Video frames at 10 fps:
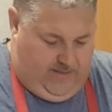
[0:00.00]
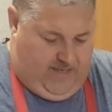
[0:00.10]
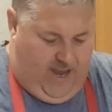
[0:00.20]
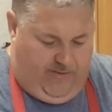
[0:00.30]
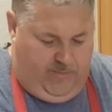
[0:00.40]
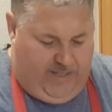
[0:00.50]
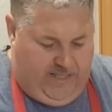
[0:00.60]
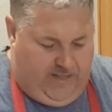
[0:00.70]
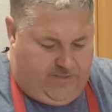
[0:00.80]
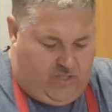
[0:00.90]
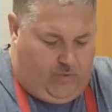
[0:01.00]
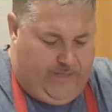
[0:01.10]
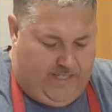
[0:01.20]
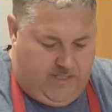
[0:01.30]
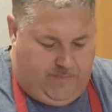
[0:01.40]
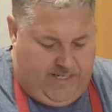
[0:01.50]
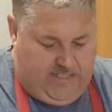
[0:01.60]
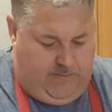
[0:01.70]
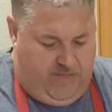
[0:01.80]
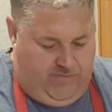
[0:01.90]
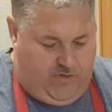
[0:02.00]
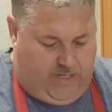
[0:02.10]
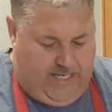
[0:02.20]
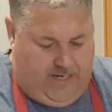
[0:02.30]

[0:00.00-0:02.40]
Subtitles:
Everybody loves a sweet and spicy beef jerky.